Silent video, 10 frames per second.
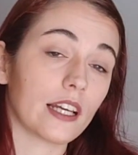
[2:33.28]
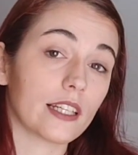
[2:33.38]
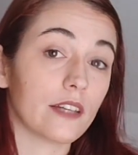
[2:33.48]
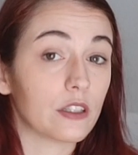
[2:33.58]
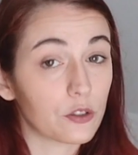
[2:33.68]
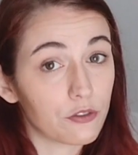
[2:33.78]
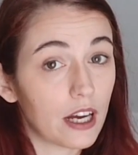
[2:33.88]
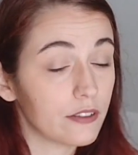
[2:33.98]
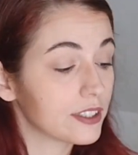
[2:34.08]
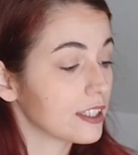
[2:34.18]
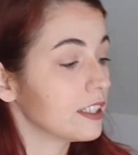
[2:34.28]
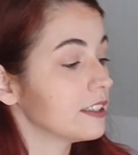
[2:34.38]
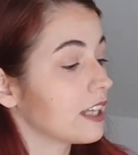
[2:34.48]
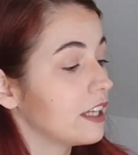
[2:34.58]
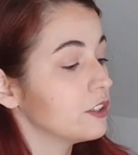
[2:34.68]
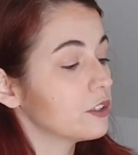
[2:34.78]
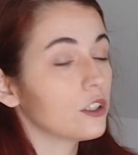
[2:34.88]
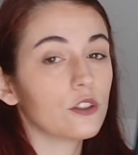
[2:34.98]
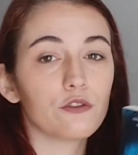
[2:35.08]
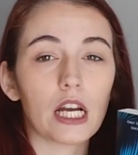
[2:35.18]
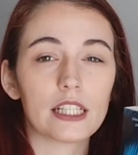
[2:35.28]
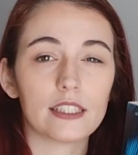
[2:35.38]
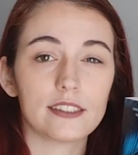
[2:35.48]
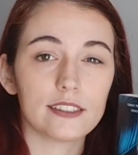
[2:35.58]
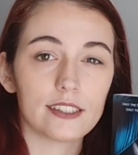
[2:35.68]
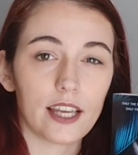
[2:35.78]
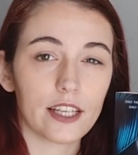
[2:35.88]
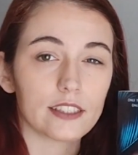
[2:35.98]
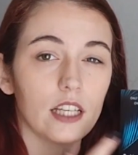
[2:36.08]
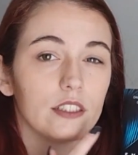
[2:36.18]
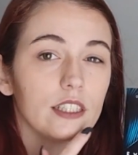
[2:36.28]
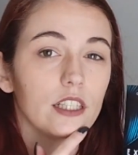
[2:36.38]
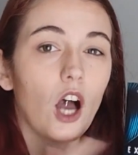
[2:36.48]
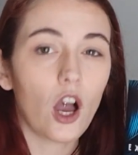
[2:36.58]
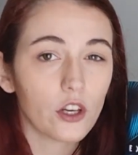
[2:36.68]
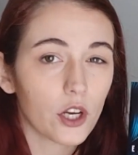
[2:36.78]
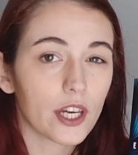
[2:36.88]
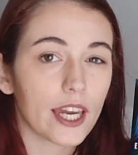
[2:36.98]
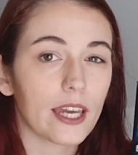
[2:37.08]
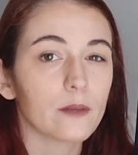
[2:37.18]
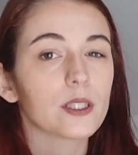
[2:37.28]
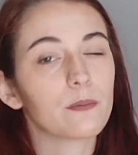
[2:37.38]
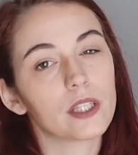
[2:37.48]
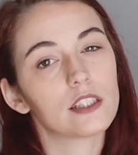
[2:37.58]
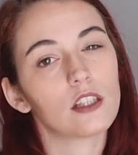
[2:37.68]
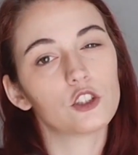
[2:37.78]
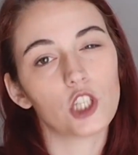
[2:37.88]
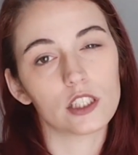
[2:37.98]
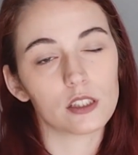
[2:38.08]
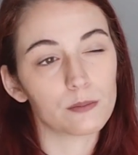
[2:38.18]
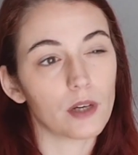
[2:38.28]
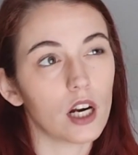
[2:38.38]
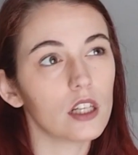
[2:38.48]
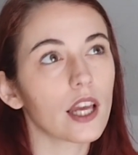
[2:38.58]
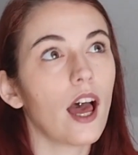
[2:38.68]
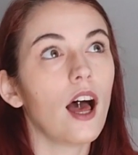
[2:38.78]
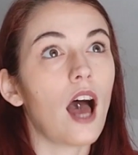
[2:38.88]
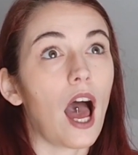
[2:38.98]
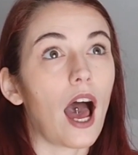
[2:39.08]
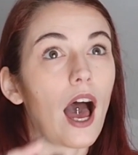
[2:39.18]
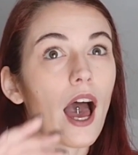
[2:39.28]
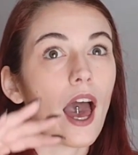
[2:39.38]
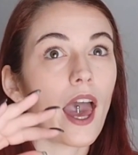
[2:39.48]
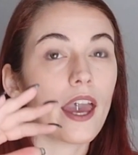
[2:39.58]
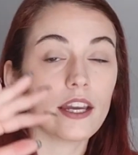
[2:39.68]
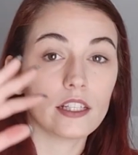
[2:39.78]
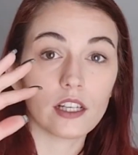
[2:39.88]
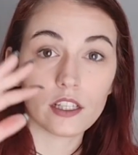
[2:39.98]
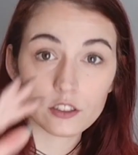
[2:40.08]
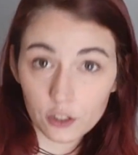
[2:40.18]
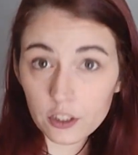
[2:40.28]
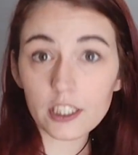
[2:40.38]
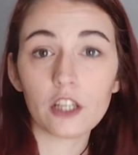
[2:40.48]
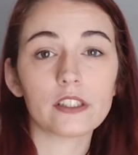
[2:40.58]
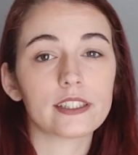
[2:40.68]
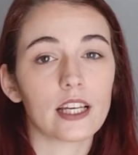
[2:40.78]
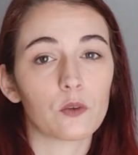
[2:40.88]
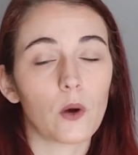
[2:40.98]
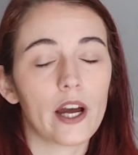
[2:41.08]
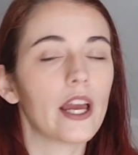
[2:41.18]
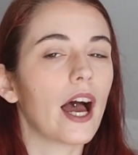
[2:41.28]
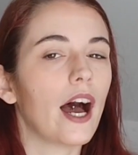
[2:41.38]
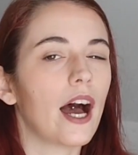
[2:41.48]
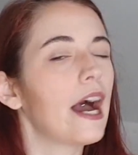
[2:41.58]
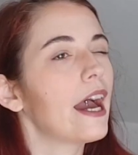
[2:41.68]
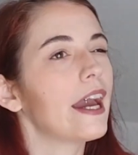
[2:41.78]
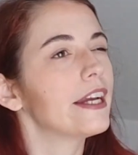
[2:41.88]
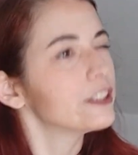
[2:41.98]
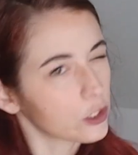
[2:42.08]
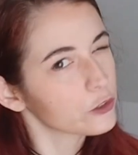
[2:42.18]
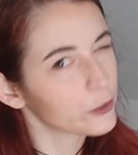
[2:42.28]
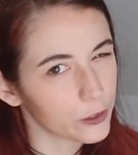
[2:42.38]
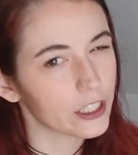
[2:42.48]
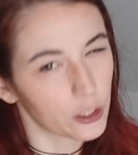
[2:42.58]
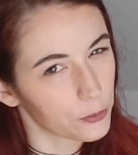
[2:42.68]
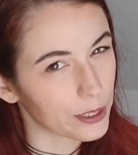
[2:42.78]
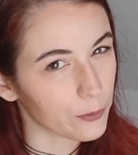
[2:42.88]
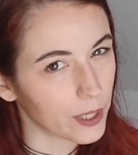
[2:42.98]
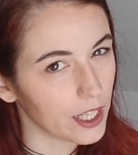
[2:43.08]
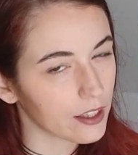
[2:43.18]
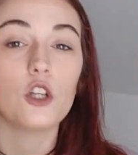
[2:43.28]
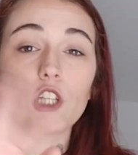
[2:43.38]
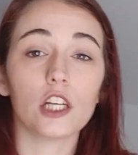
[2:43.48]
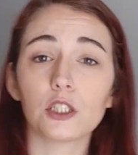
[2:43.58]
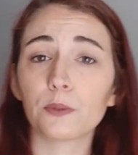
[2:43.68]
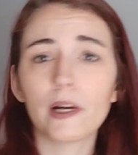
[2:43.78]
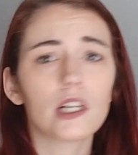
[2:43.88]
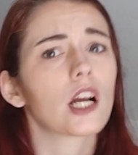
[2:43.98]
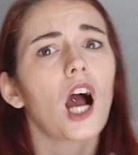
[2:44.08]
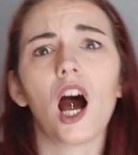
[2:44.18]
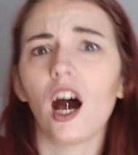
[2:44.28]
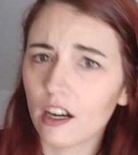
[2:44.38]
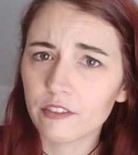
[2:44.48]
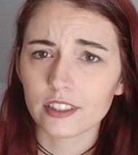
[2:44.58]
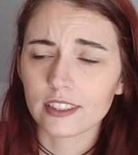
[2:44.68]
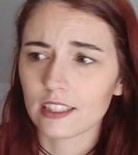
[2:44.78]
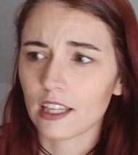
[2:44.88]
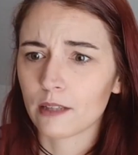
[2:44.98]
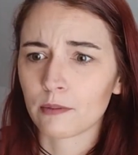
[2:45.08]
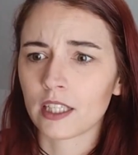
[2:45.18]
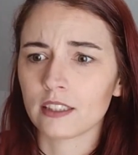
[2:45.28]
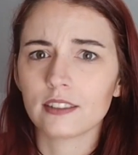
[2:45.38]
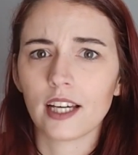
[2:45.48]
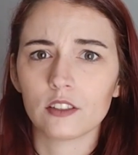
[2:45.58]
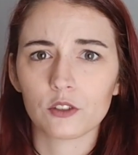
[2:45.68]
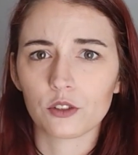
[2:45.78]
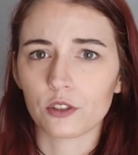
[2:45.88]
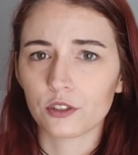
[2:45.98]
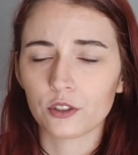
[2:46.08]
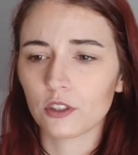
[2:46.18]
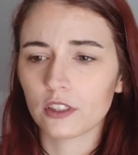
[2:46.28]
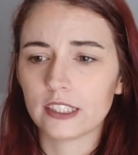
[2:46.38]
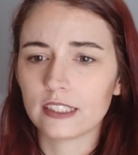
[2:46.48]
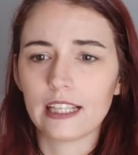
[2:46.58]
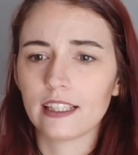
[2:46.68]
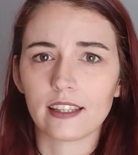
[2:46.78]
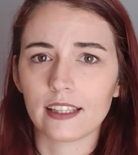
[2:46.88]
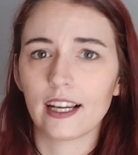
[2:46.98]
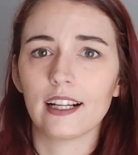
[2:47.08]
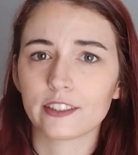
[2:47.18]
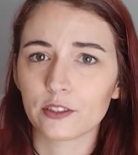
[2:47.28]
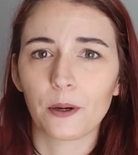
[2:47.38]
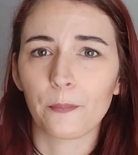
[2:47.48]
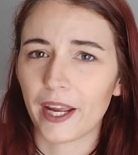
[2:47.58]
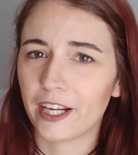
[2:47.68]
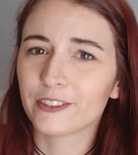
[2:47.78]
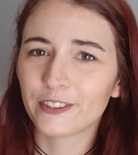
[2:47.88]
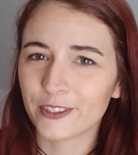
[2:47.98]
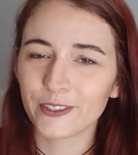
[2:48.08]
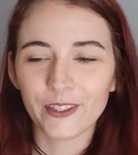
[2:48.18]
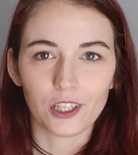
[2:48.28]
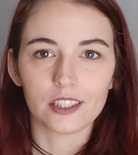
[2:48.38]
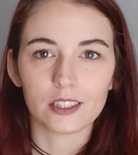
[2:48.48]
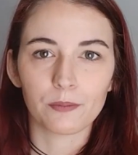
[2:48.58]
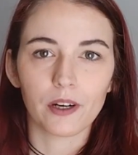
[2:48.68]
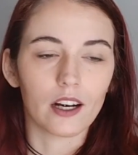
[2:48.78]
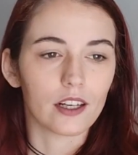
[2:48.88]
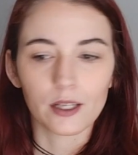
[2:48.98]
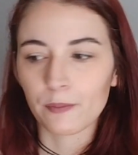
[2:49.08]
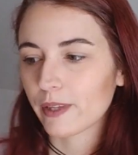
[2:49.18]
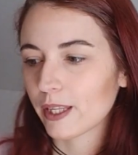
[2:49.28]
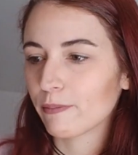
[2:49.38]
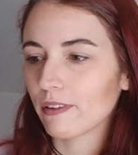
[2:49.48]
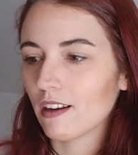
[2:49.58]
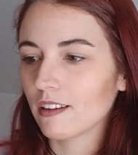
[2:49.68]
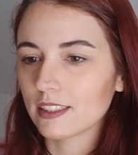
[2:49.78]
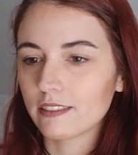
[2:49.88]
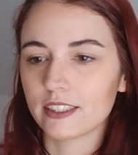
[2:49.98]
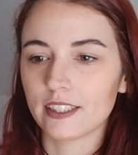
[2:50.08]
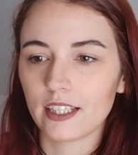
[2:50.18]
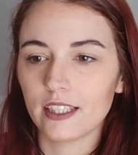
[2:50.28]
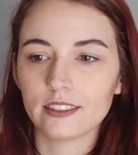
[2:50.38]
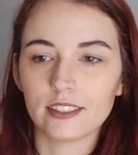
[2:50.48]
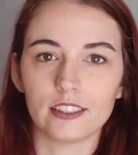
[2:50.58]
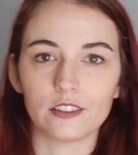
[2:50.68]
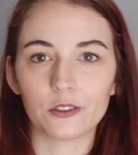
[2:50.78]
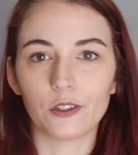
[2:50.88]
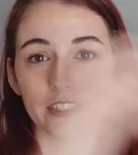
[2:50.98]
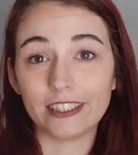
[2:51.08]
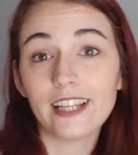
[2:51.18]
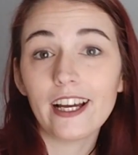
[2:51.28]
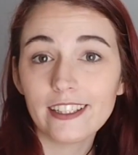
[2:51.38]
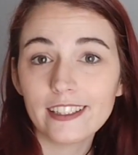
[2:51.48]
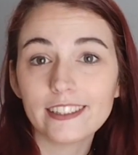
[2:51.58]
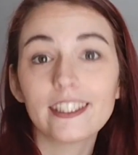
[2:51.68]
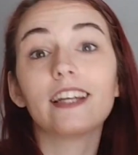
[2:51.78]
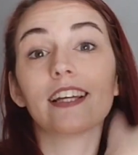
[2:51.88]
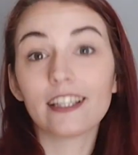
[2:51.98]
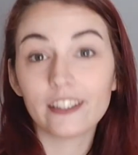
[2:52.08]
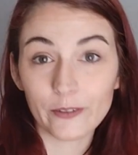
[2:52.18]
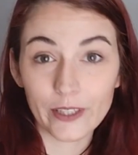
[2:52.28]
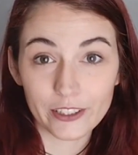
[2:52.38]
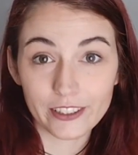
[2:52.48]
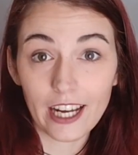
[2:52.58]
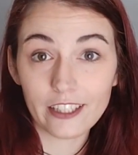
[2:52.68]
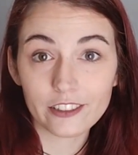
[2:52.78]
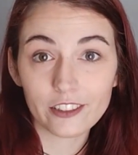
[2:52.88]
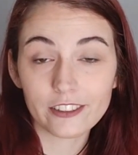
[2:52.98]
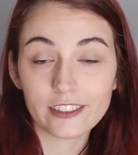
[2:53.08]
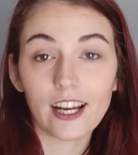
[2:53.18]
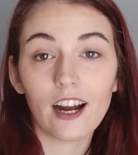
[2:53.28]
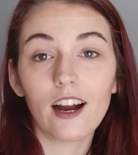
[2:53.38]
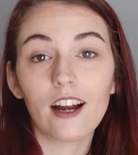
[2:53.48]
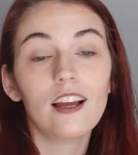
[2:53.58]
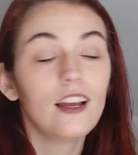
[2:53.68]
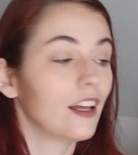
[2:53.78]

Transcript: I gave it a 5 stars, and you know, the fact that it says The Hunger Games meets Jurassic Park, I totally understand why. I don't totally agree with. Jurassic Park, obviously, I mean, dinosaurs, you don't need anything else to compare to Jurassic Park. People living there, they need to go on an island where the dinosaurs are.